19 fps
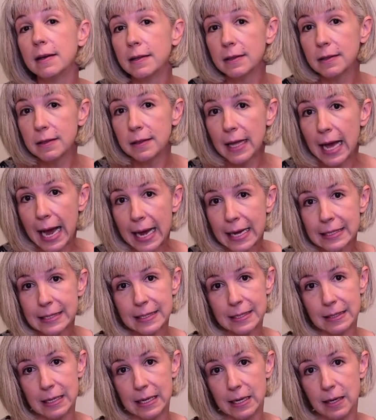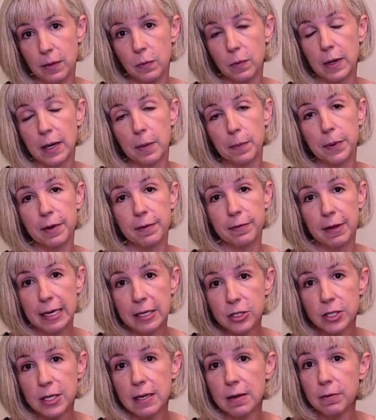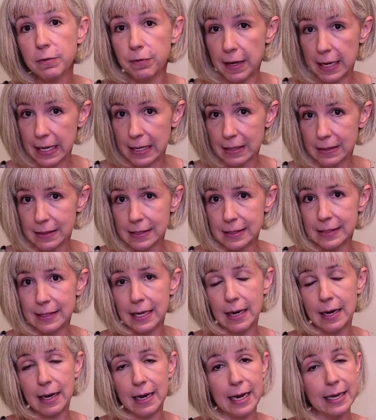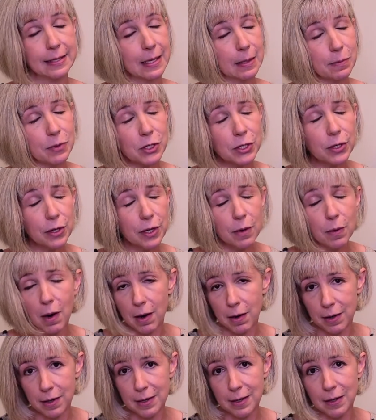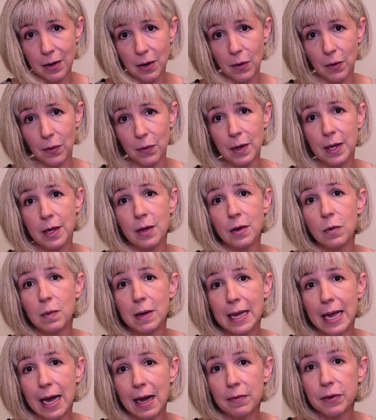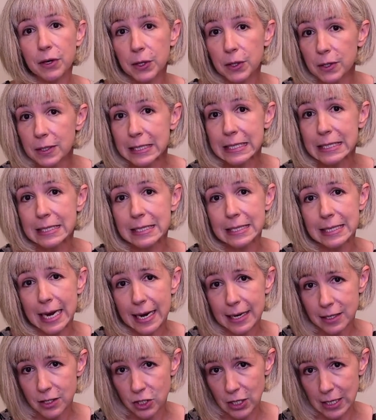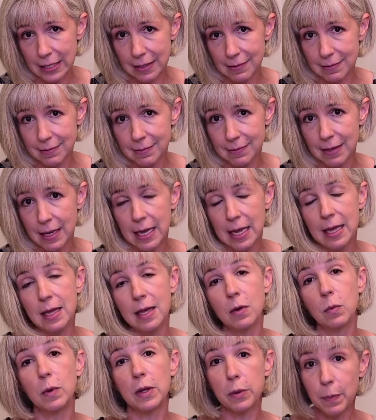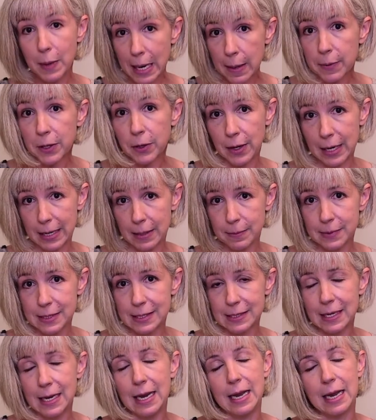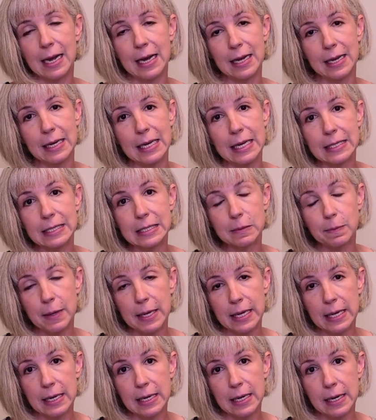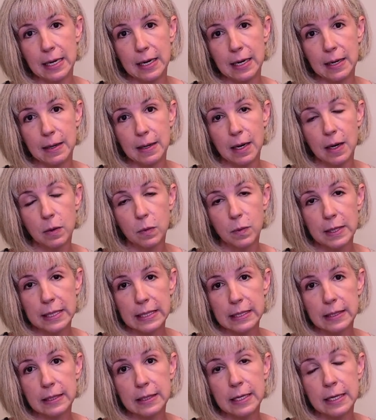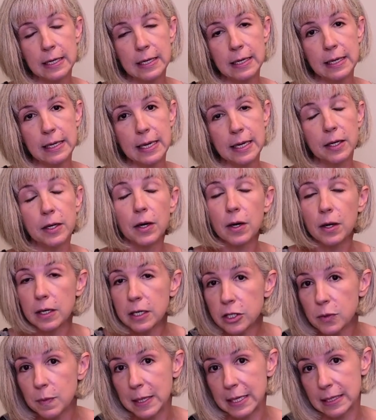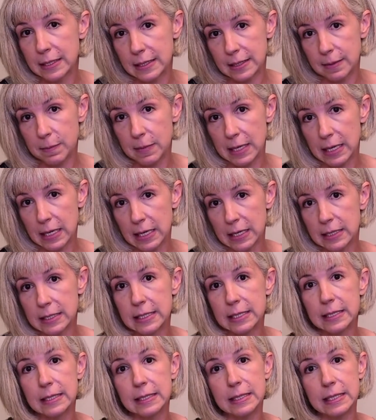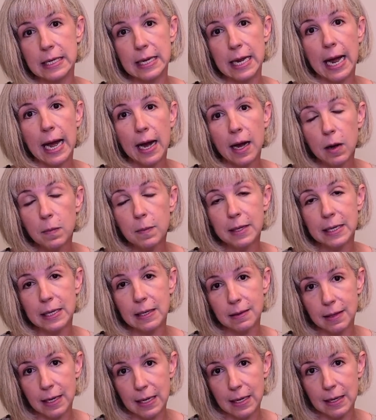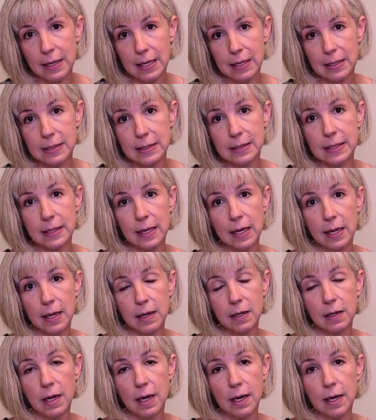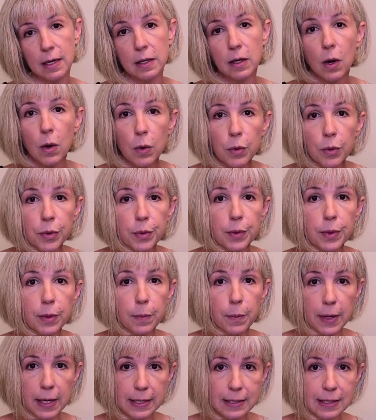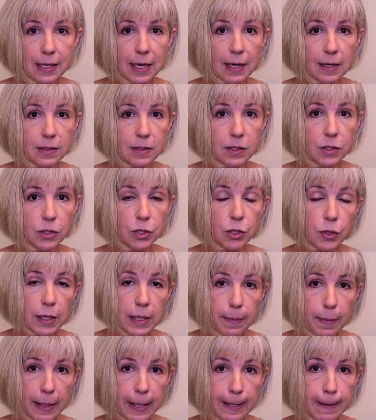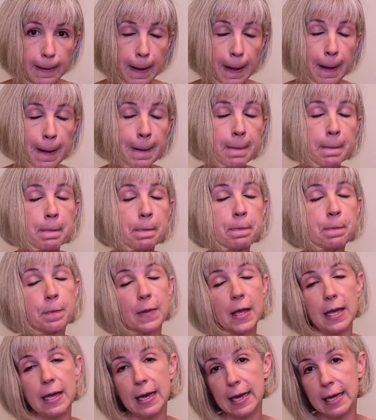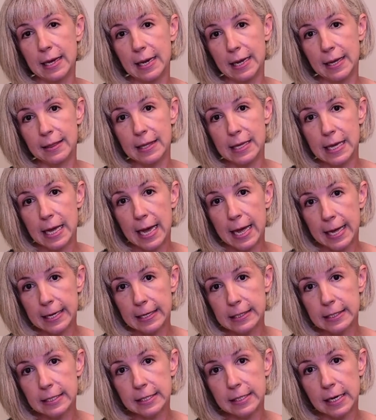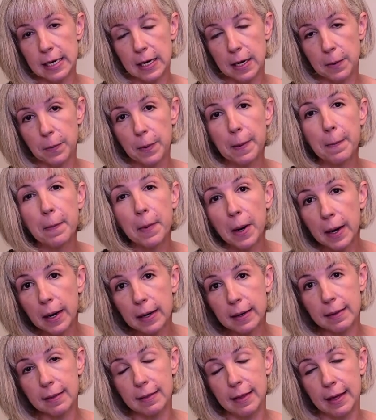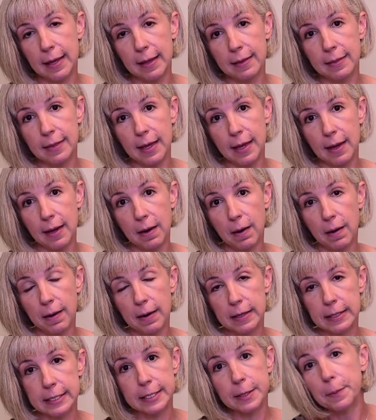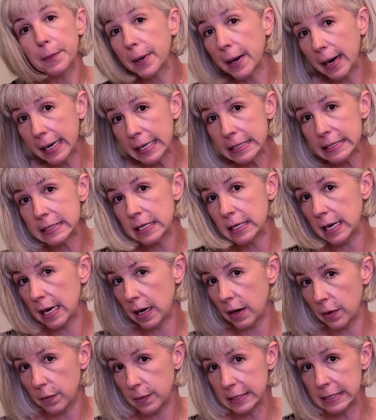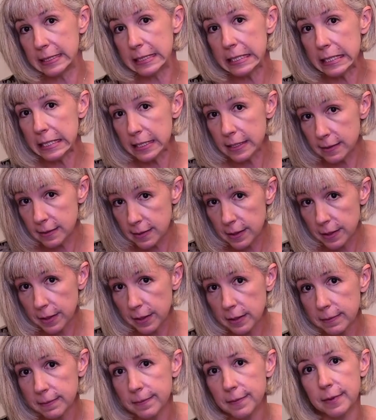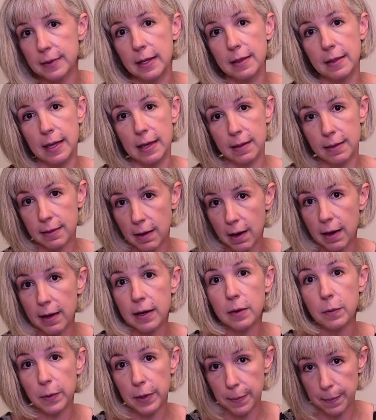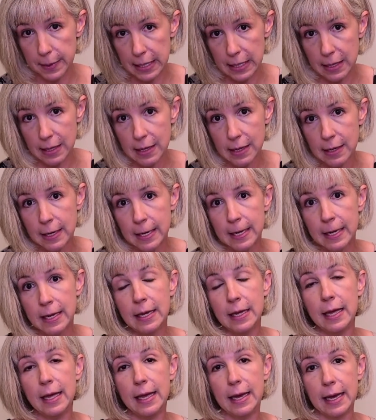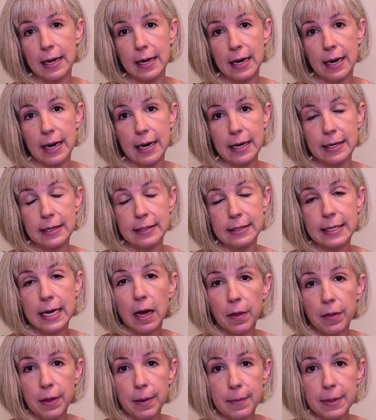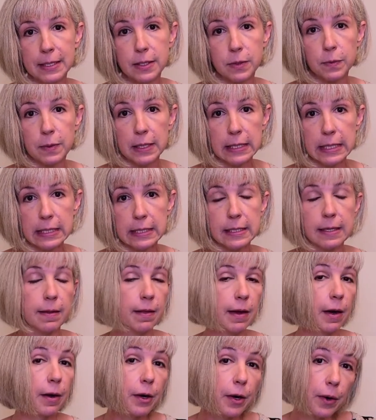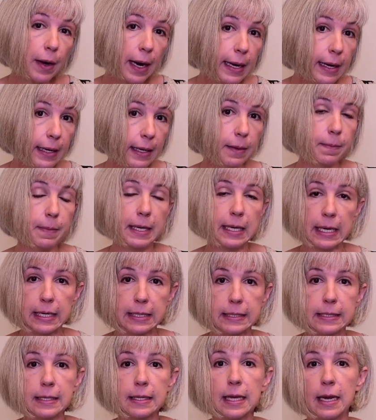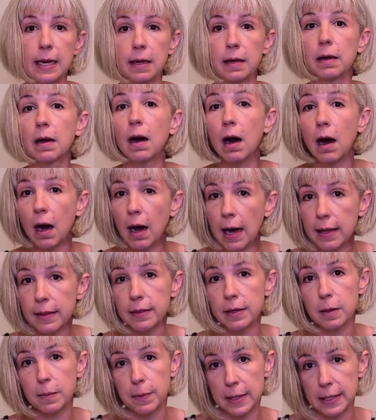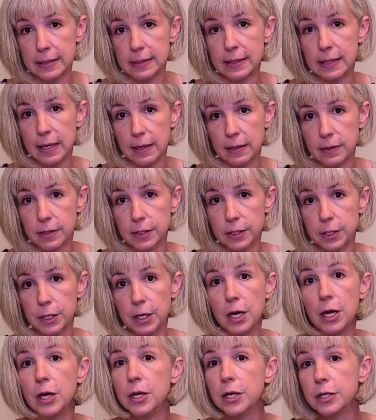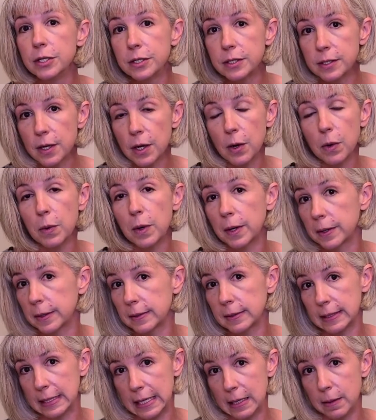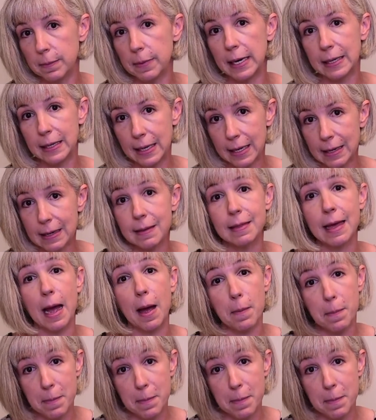Lastly, where prevention fails, uh, as I'm sure you already know, we have early detection with mammograms, and it's been uh, a real encouragement to me to see how many ladies can uh, go through breast cancer treatment and at the end uh, remark that they are surprised at how it was easier than they thought it would be. And I tell them it's really to their credit because they caught their breast cancer so early by getting that